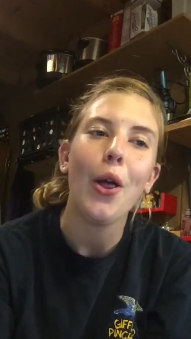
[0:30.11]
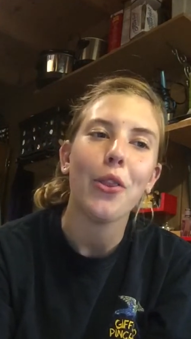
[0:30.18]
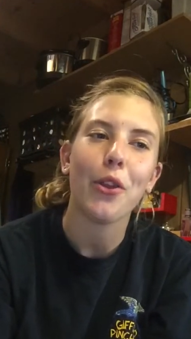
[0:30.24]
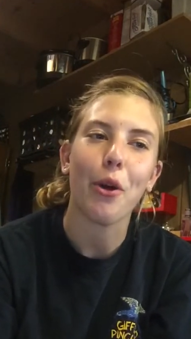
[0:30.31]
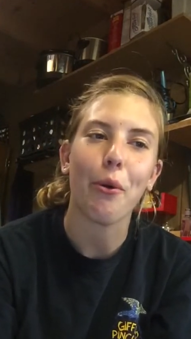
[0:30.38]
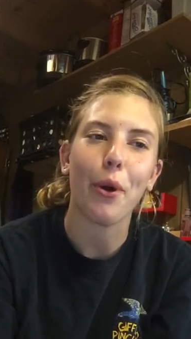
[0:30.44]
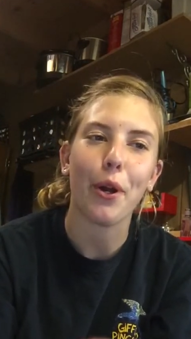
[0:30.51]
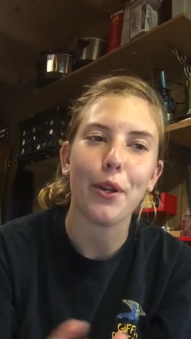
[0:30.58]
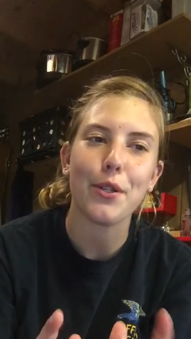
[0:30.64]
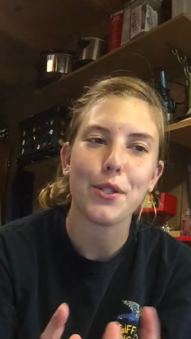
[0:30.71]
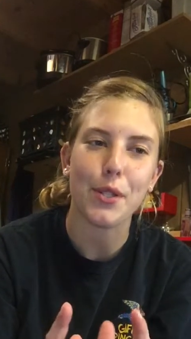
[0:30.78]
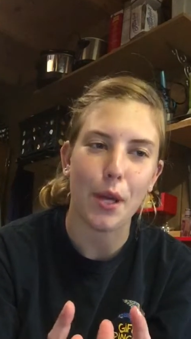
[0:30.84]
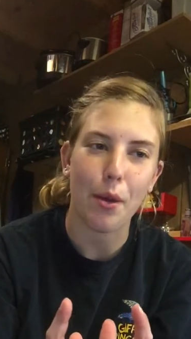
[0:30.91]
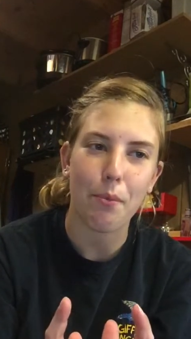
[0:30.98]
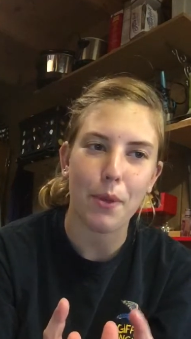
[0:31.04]
There was
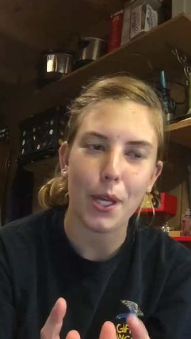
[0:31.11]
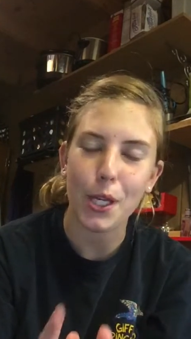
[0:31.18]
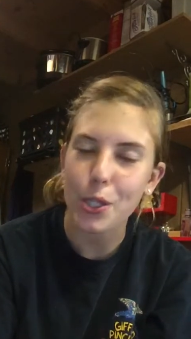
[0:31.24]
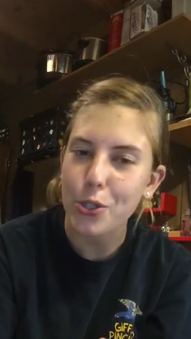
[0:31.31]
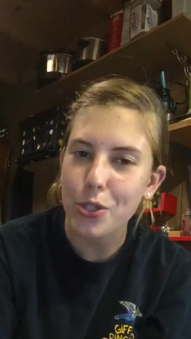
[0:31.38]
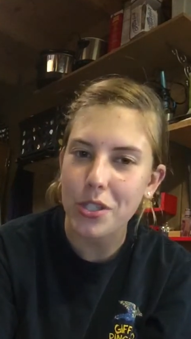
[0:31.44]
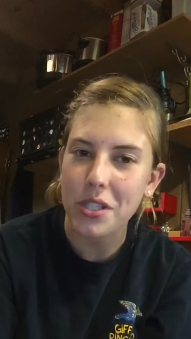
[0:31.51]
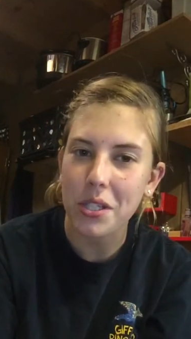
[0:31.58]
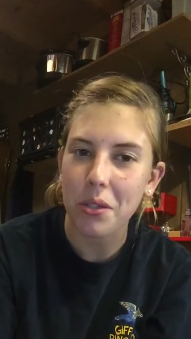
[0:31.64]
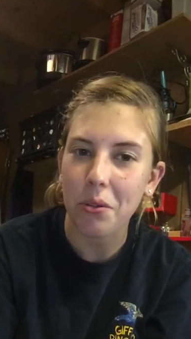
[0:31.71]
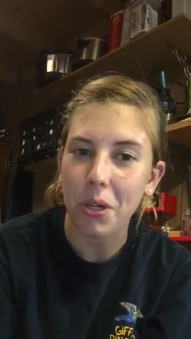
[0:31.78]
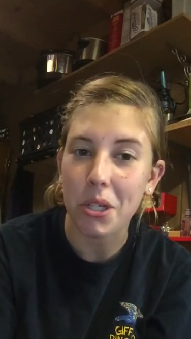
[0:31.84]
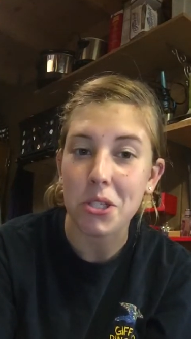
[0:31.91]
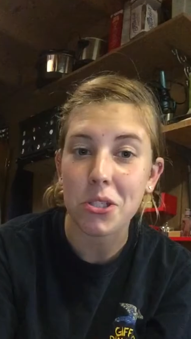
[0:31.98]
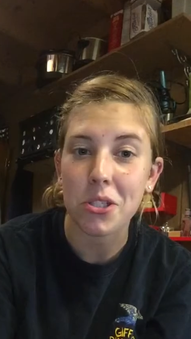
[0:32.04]
some interesting
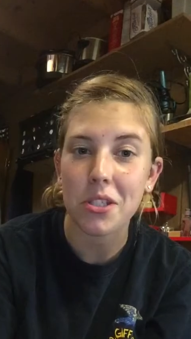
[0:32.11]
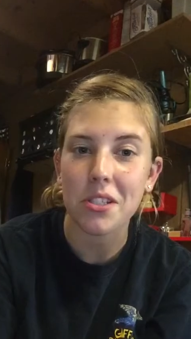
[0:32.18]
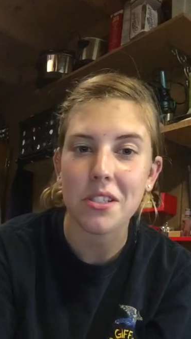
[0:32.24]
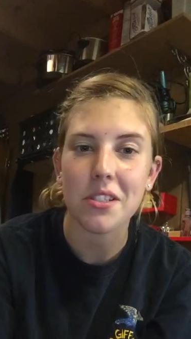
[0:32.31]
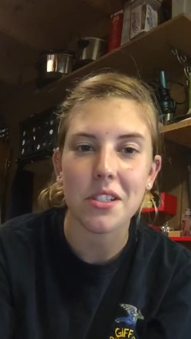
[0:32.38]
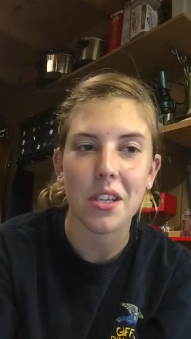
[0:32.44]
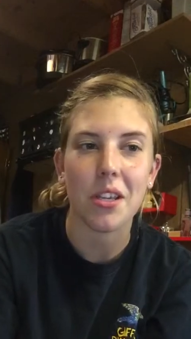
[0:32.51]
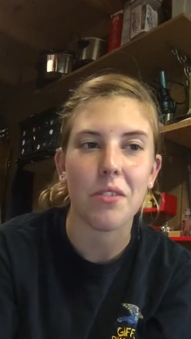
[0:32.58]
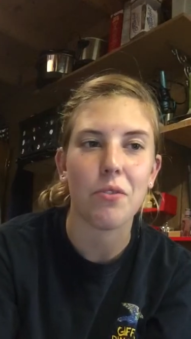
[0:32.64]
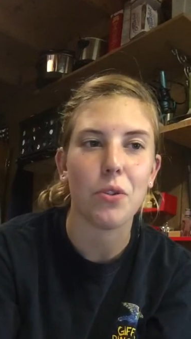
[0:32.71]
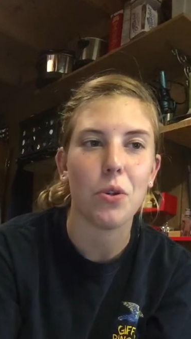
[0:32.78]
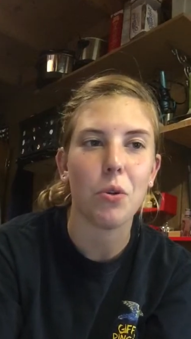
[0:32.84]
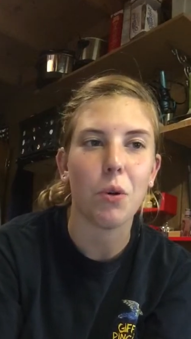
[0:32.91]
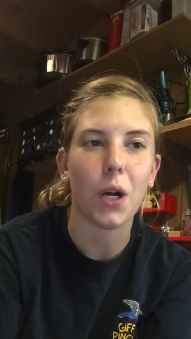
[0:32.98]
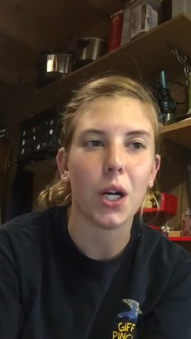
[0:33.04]
questions if
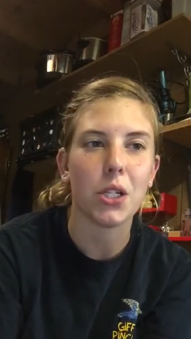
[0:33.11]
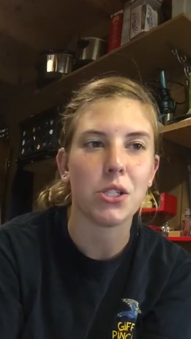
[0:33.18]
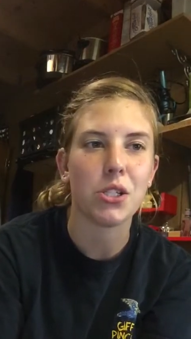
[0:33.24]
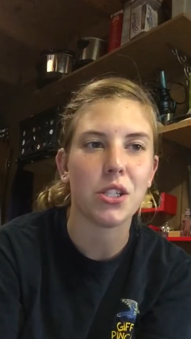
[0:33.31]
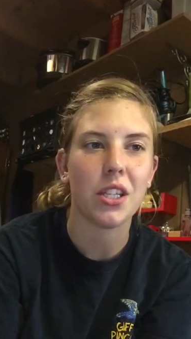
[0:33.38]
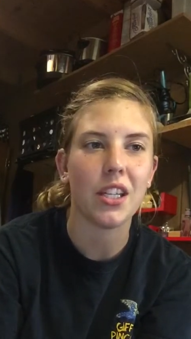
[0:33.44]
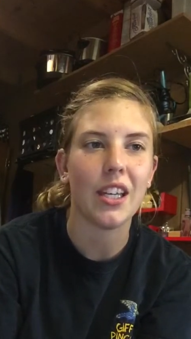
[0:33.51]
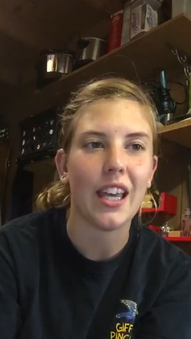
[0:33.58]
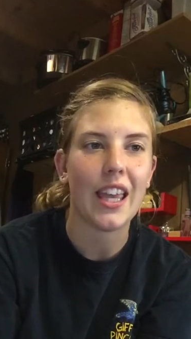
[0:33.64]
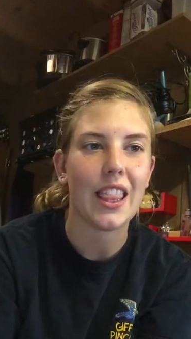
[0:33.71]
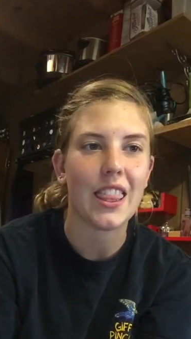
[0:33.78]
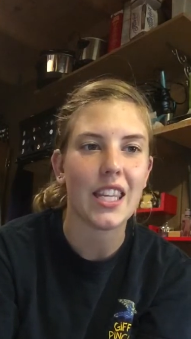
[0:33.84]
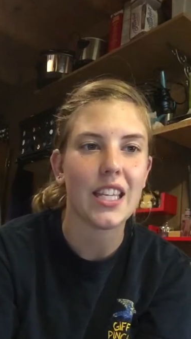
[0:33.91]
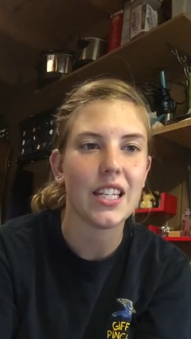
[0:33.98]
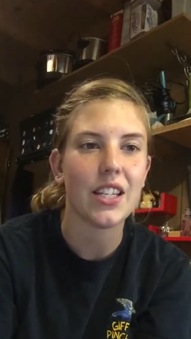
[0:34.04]
you watch the
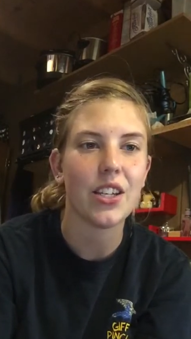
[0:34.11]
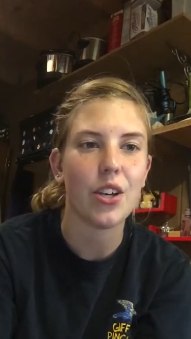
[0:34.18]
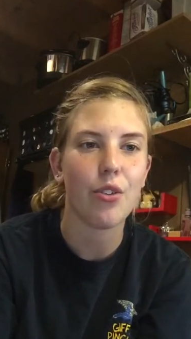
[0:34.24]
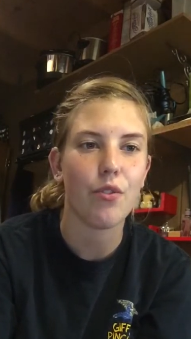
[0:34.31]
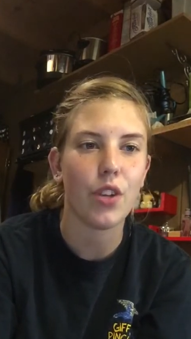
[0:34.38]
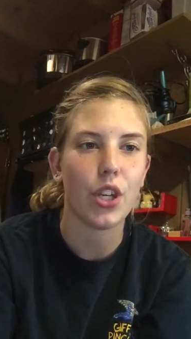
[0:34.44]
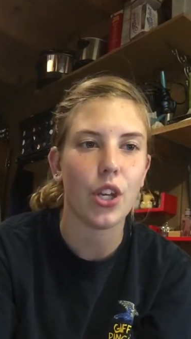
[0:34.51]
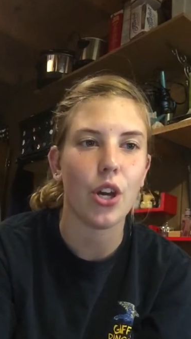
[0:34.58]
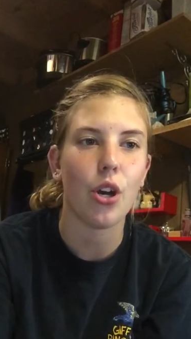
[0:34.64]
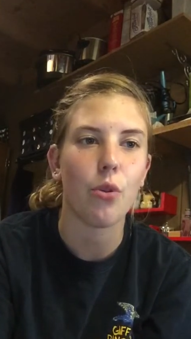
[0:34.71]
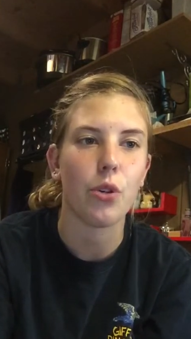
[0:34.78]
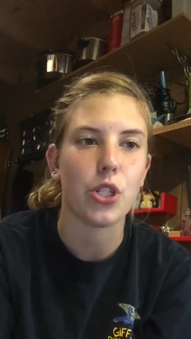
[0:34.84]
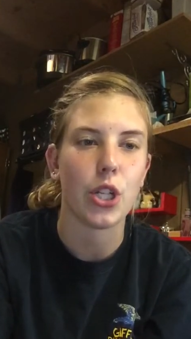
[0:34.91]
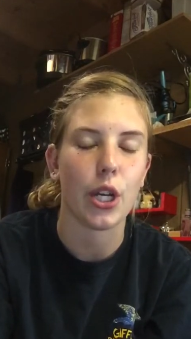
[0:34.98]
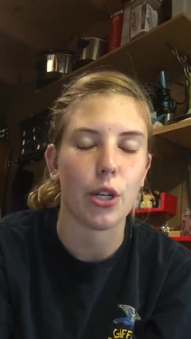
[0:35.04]
Athena video,
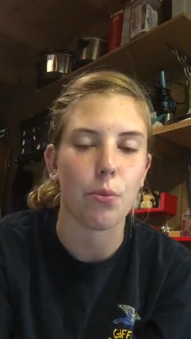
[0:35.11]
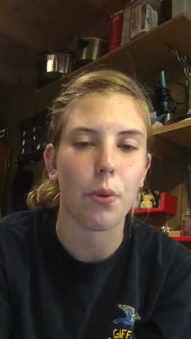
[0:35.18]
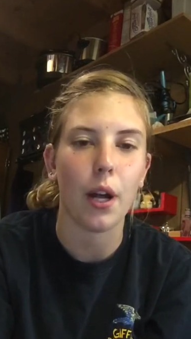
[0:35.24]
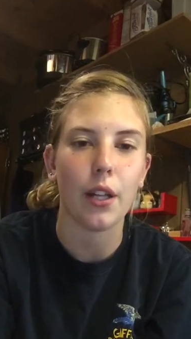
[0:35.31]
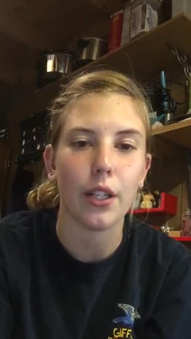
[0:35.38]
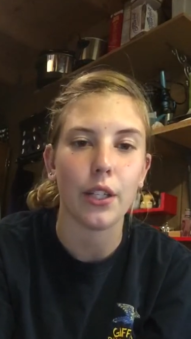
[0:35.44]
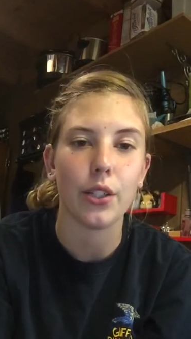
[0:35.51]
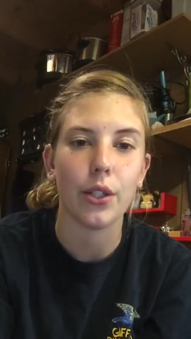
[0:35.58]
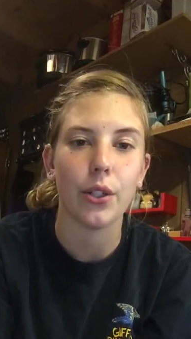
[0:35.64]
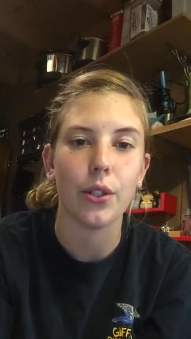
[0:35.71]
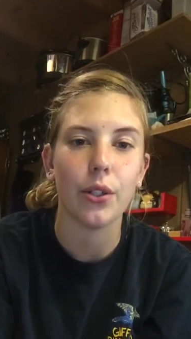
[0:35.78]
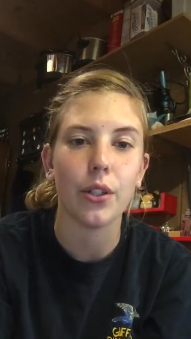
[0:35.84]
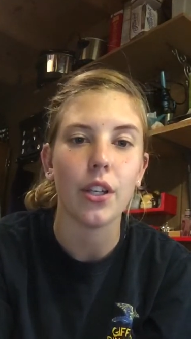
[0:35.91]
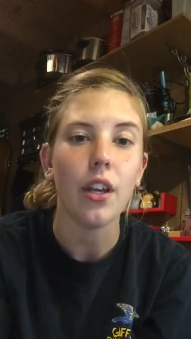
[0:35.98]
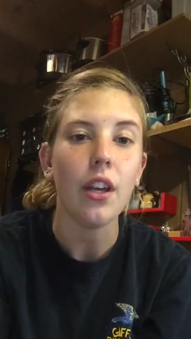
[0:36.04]
which I could probably
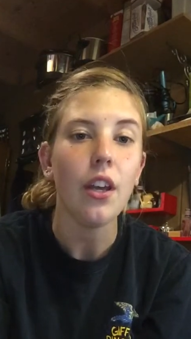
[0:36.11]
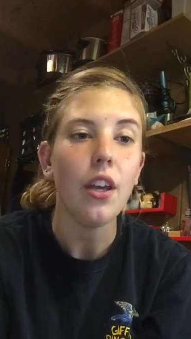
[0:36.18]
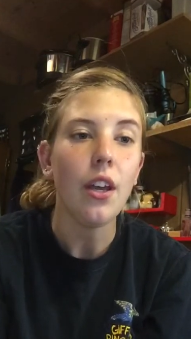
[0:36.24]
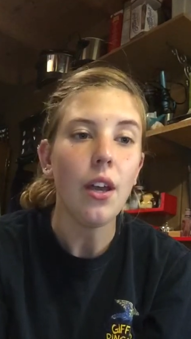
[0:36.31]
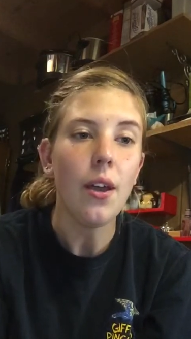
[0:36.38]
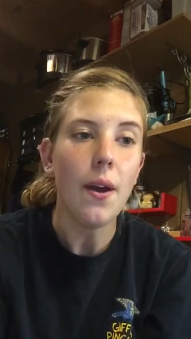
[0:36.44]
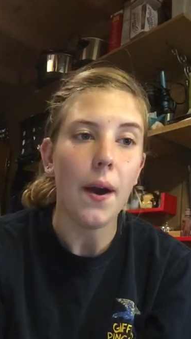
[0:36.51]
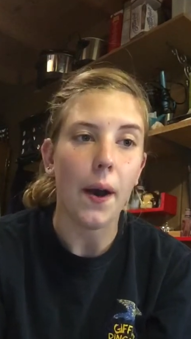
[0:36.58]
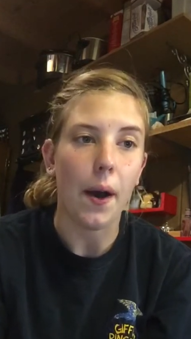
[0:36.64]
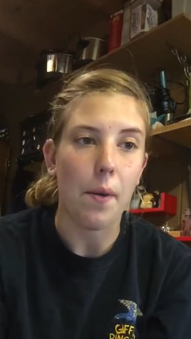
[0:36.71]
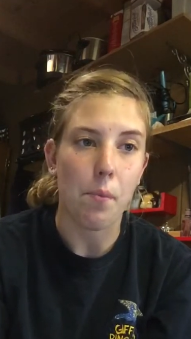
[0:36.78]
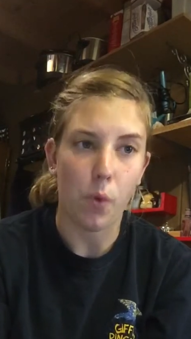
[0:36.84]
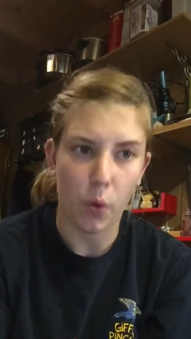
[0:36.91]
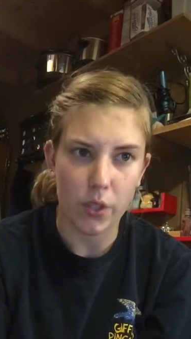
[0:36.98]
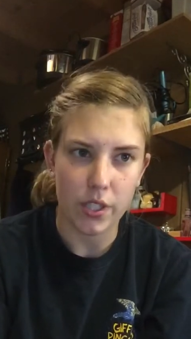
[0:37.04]
load
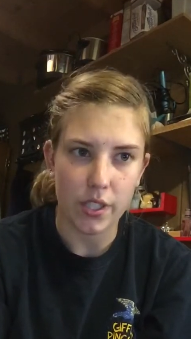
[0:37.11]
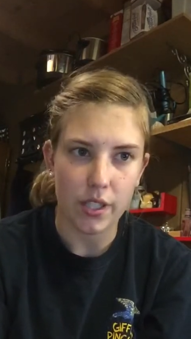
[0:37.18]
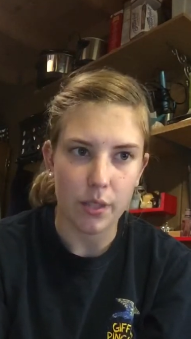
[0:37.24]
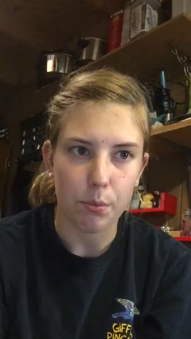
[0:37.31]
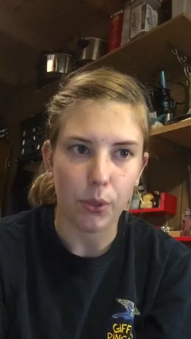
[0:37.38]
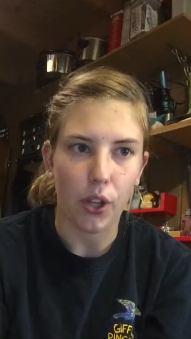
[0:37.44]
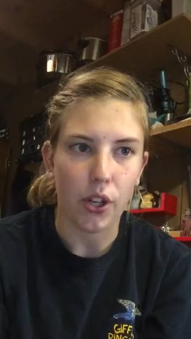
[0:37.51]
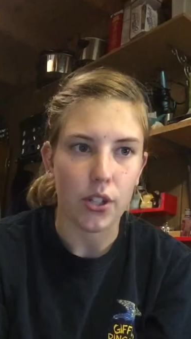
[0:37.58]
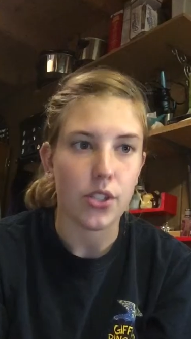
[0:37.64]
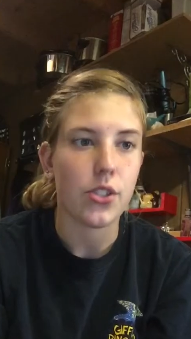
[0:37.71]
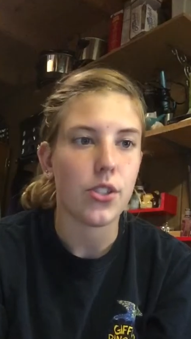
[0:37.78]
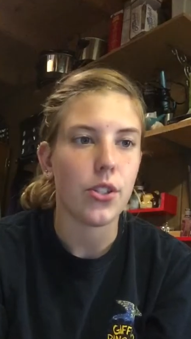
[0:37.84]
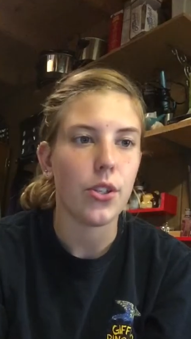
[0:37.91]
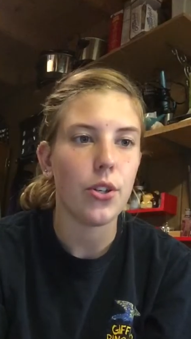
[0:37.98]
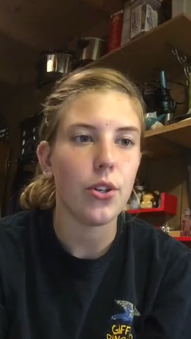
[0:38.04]
onto the blog
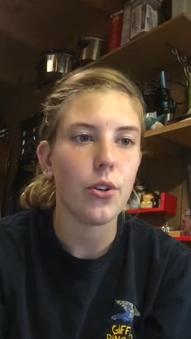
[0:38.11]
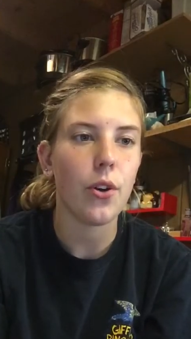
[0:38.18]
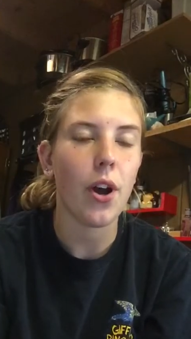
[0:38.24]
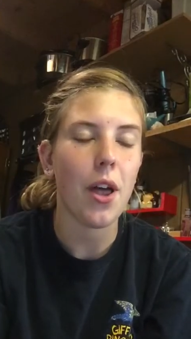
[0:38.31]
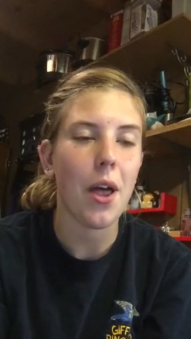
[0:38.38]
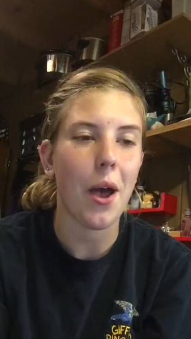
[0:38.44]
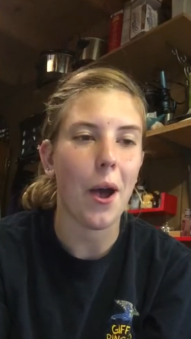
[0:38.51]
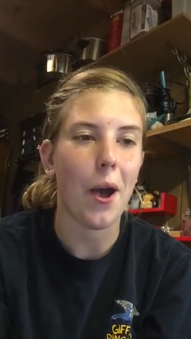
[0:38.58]
too.